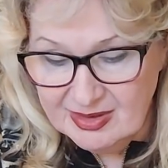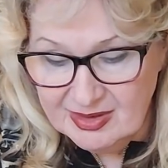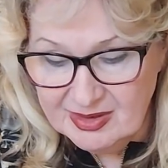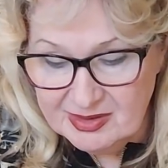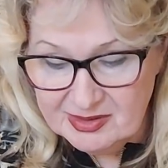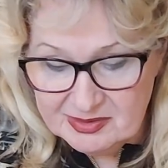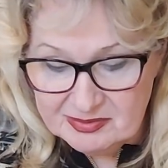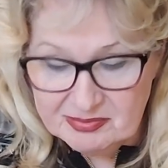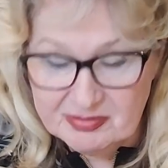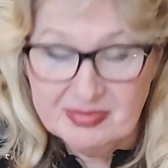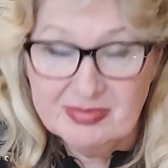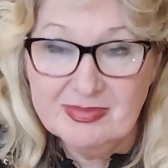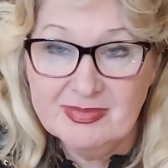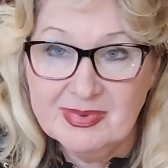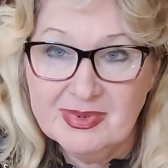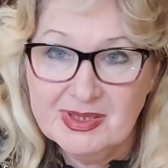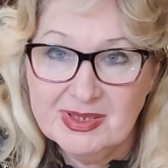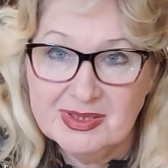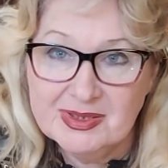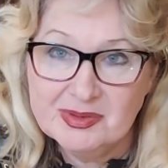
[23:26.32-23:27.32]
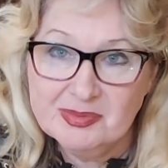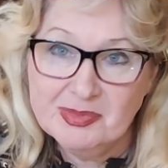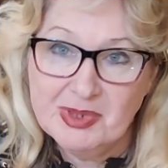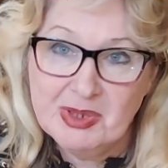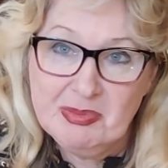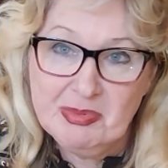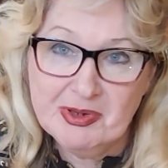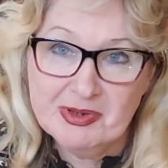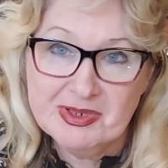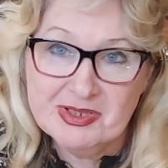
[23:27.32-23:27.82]
And
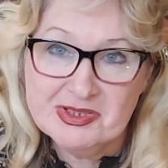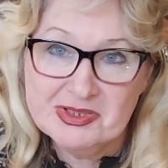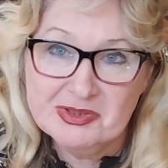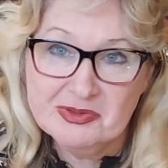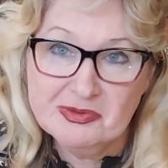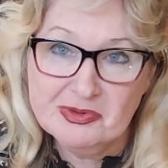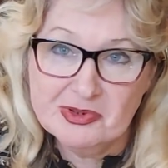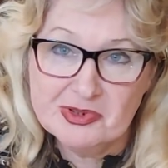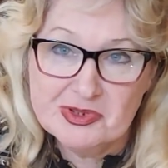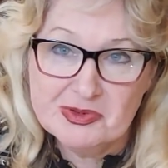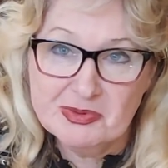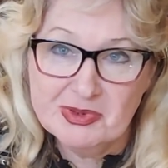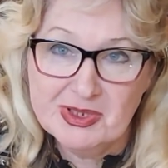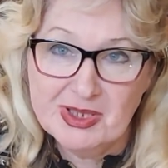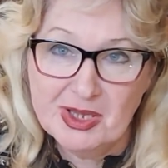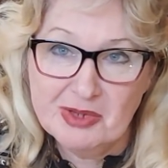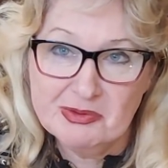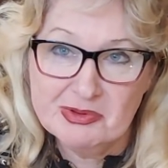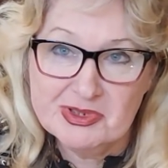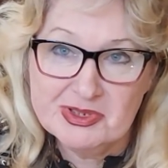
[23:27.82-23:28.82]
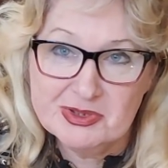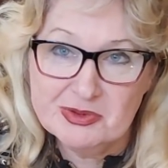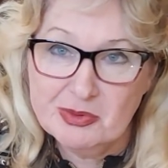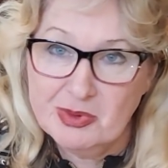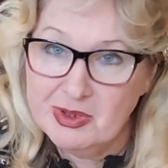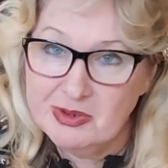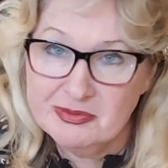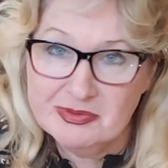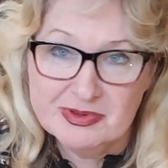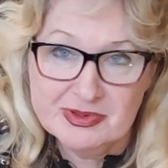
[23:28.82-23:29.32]
my parents divorced when I was
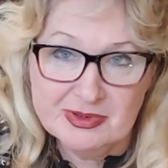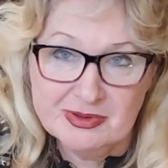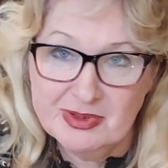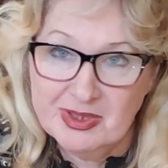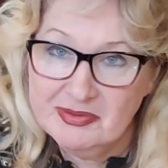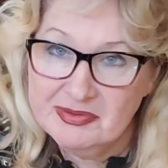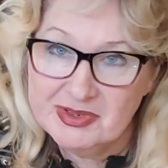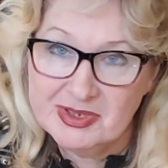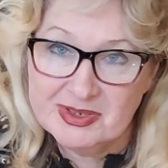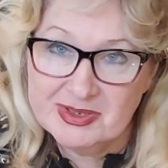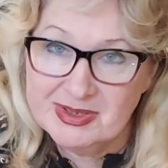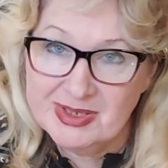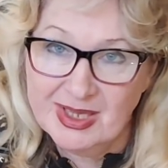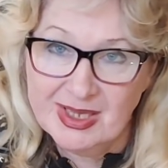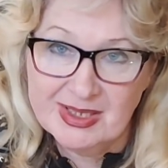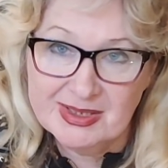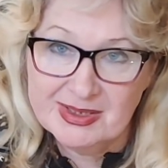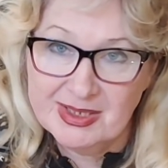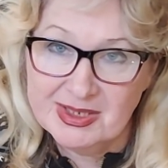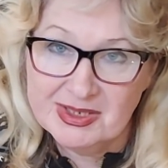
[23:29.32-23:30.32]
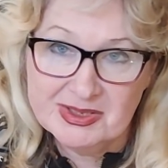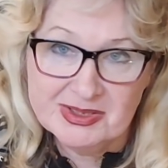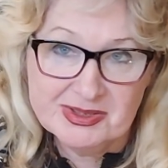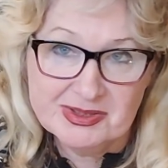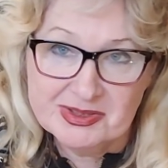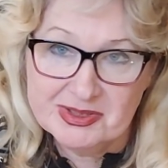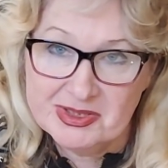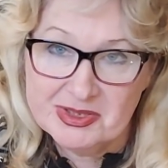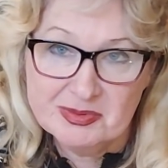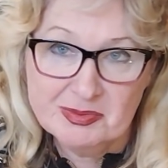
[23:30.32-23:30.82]
12. So after that, I
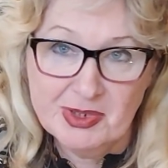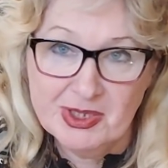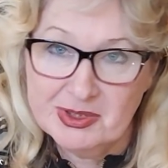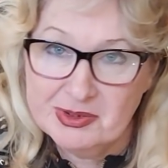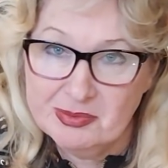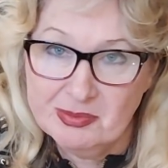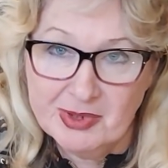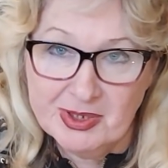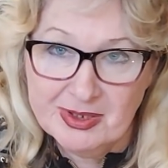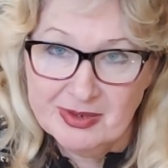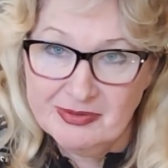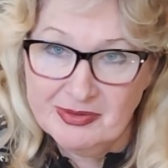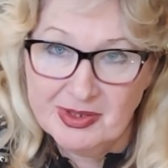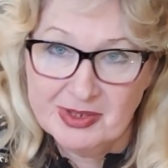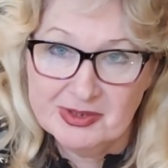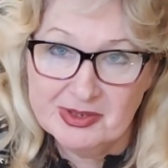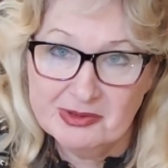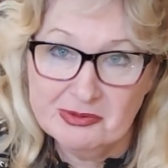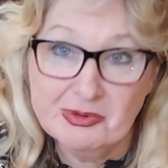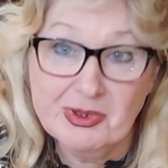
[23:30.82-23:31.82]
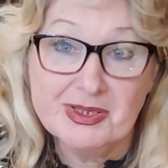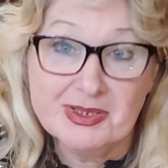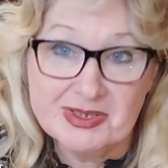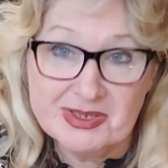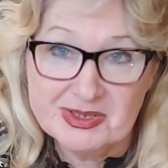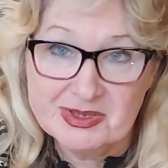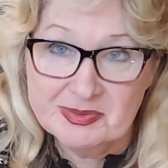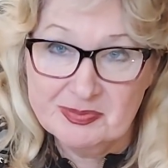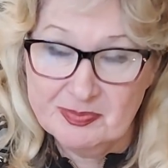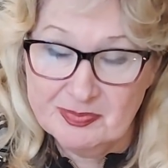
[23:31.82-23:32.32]
just met my father
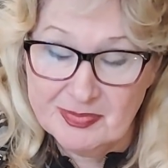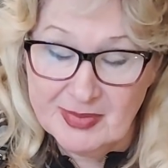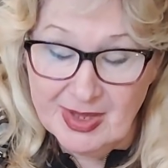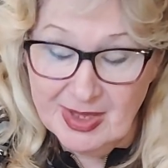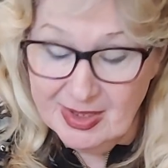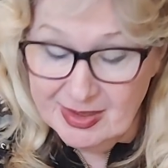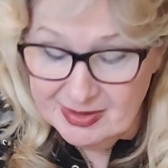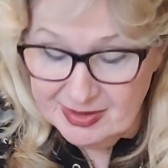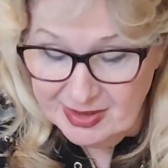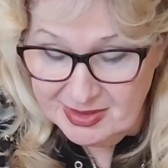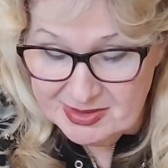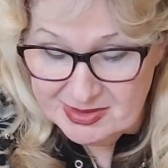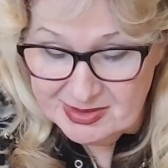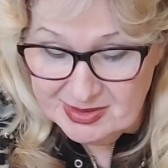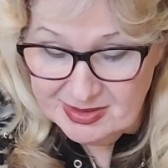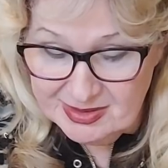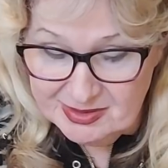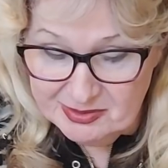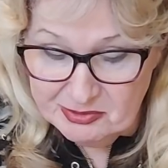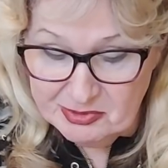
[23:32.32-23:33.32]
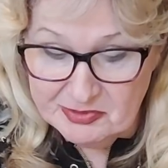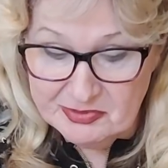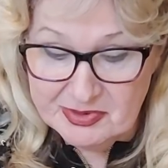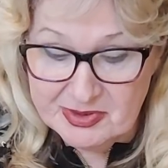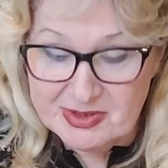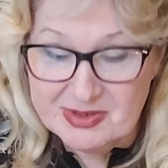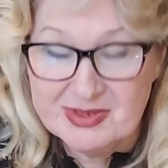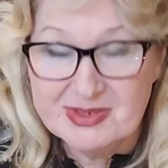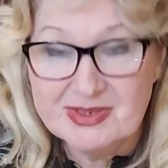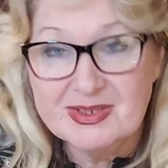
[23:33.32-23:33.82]
once, and that's it, with
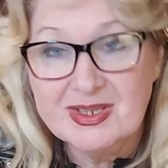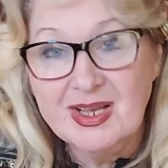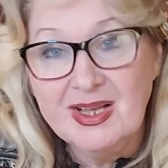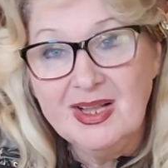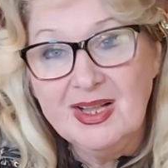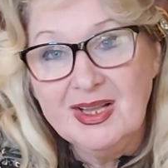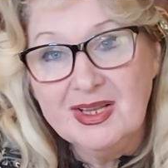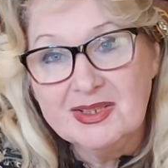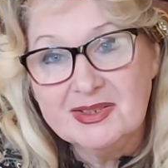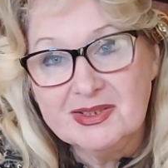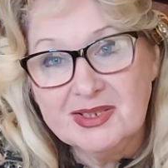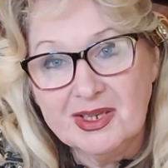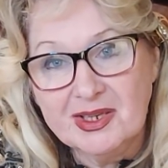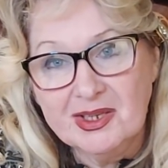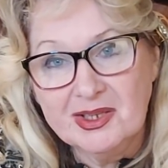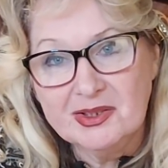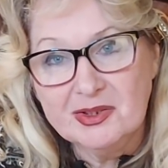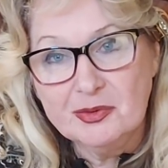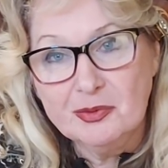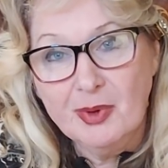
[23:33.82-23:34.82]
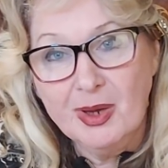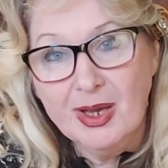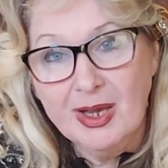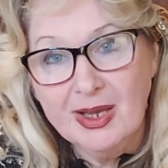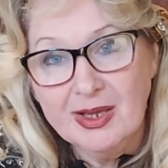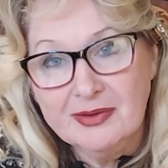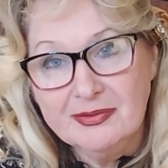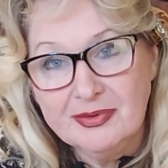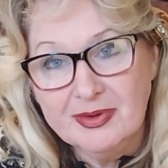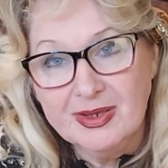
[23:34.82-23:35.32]
his second
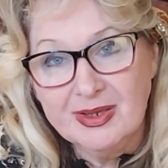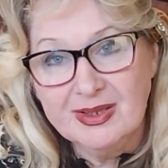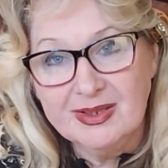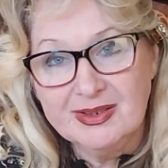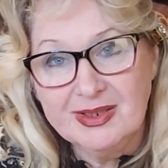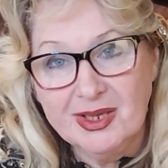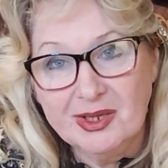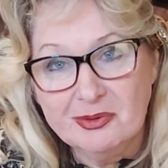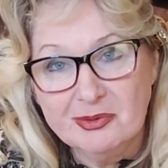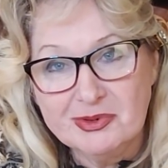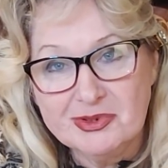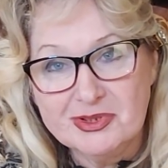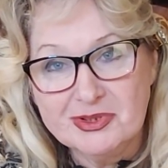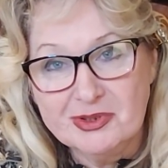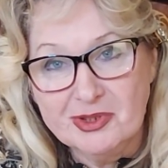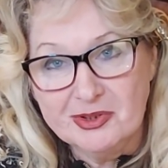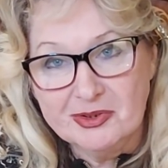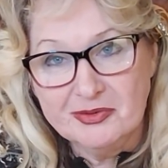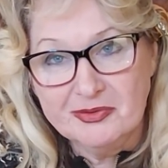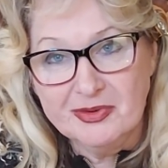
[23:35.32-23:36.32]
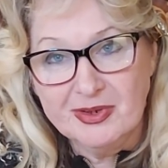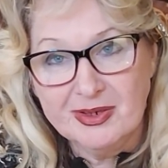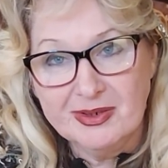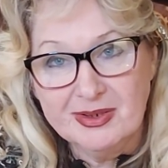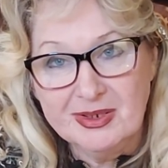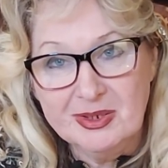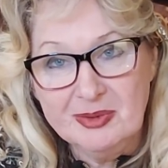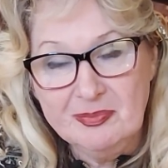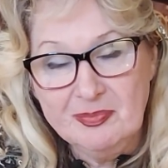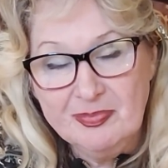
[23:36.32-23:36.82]
wife. And I was not
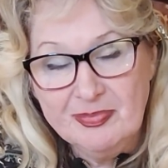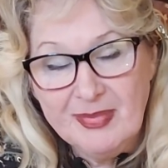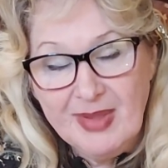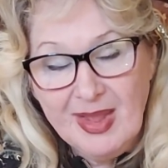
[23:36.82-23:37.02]
very,